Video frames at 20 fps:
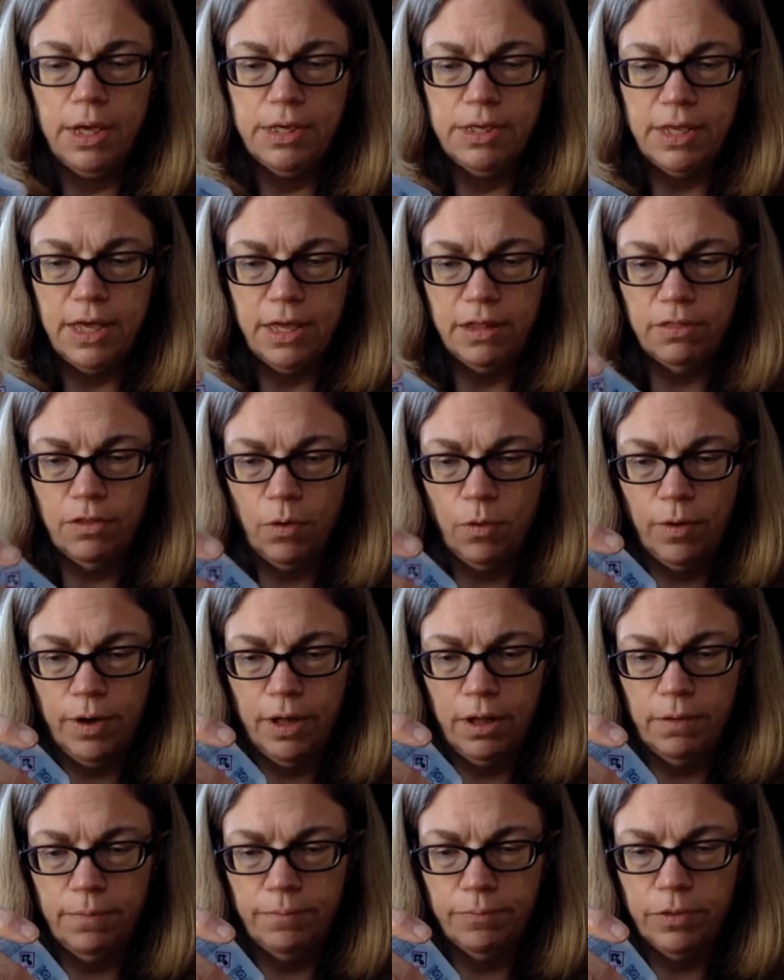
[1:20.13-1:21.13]
Take the
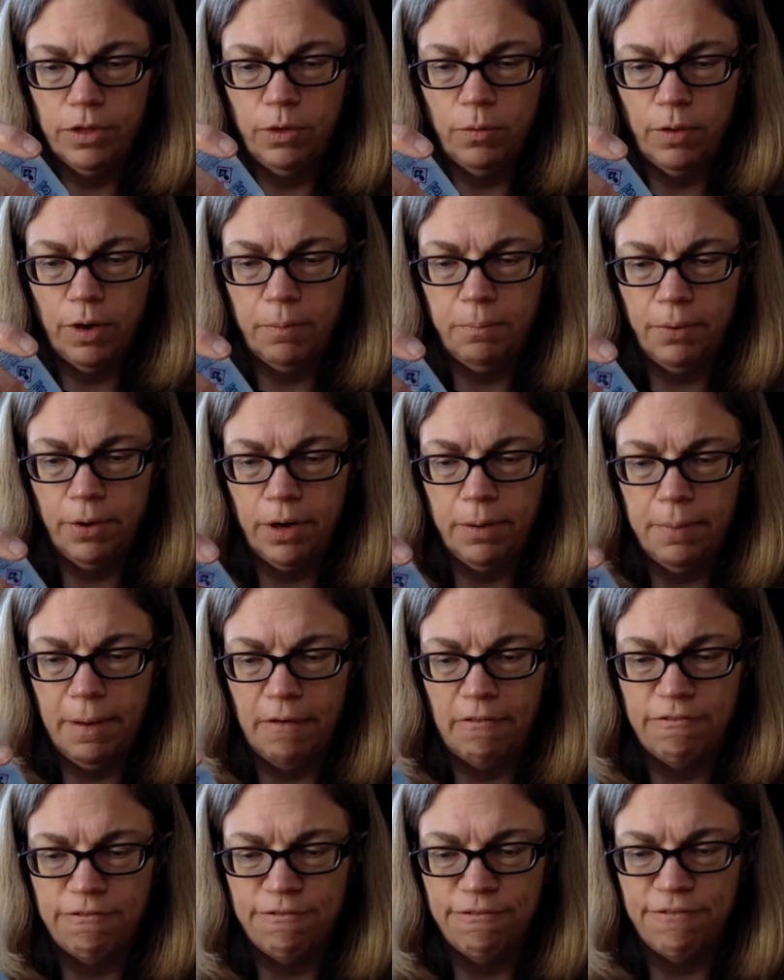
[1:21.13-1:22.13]
oil, you want to put
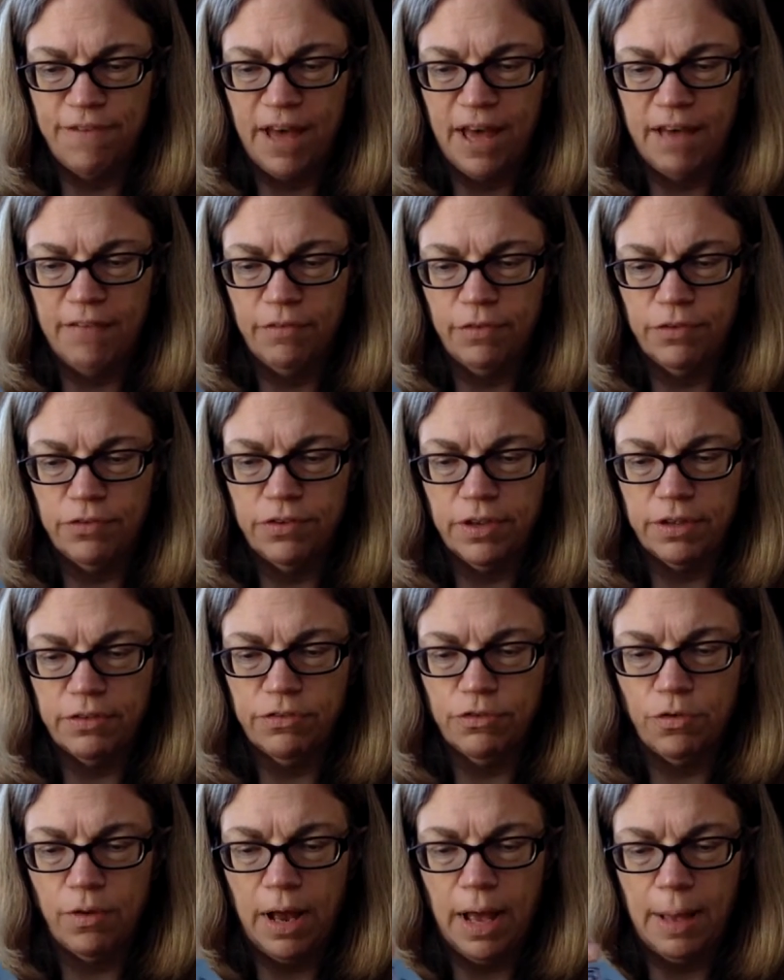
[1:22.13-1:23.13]
about 5 or 6
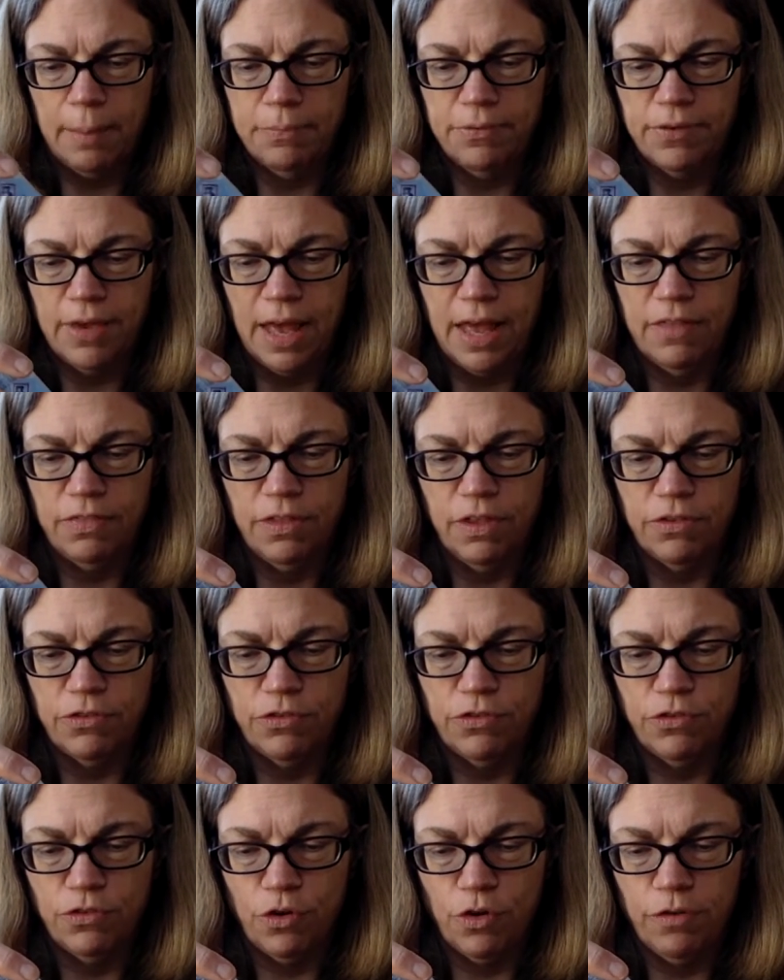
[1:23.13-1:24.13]
drops on the
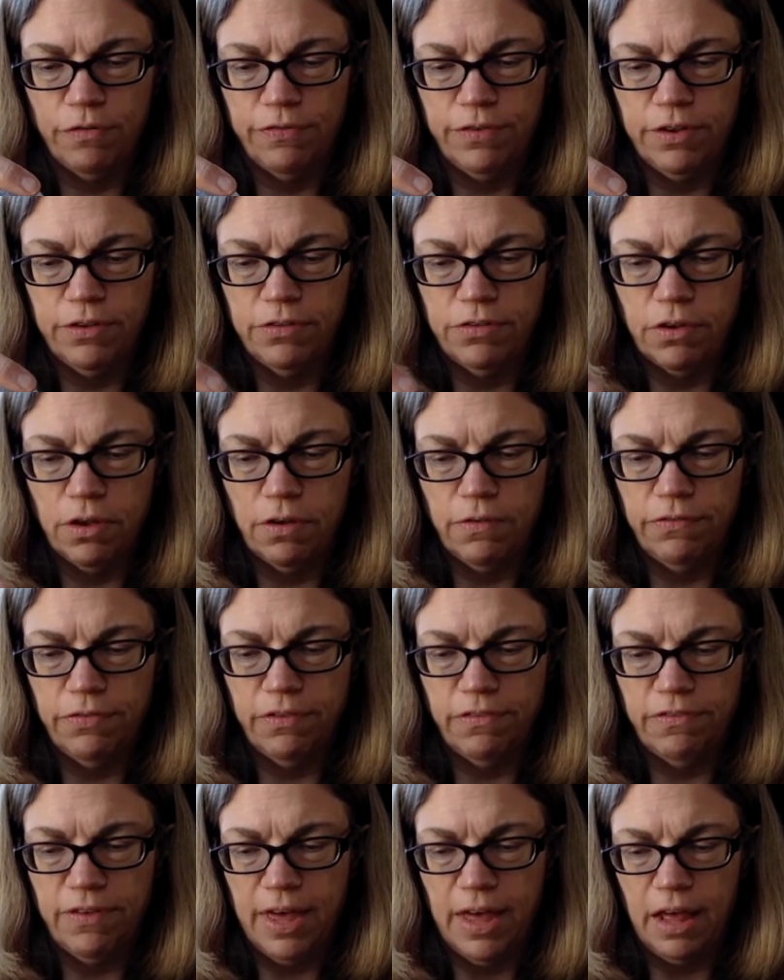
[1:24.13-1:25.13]
surface of
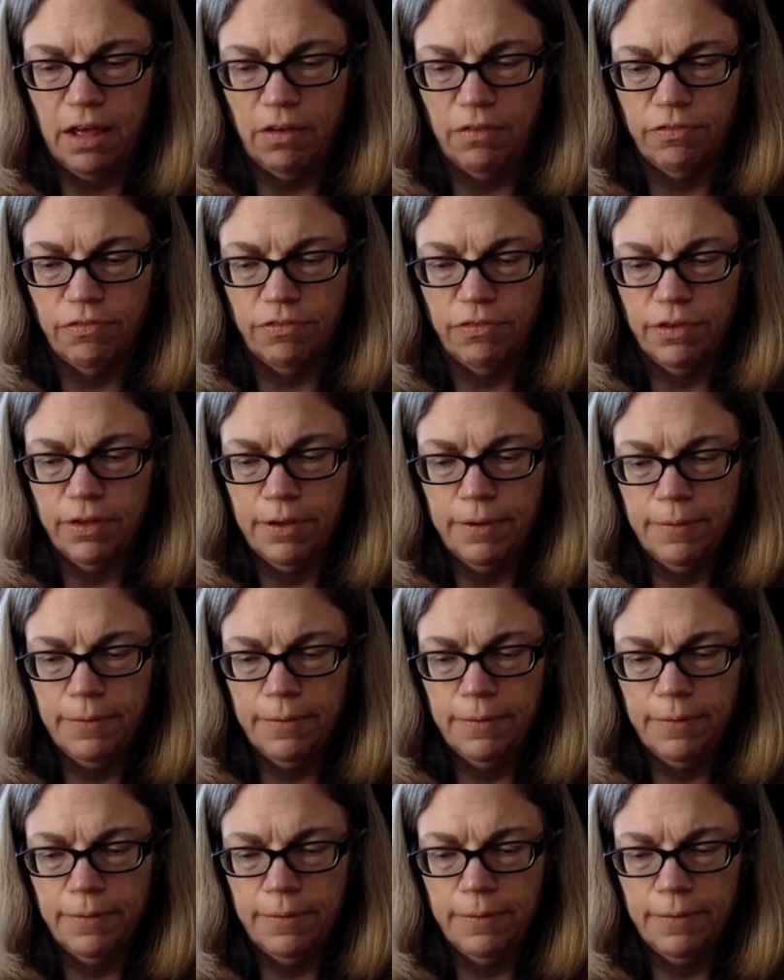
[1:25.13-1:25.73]
the valve.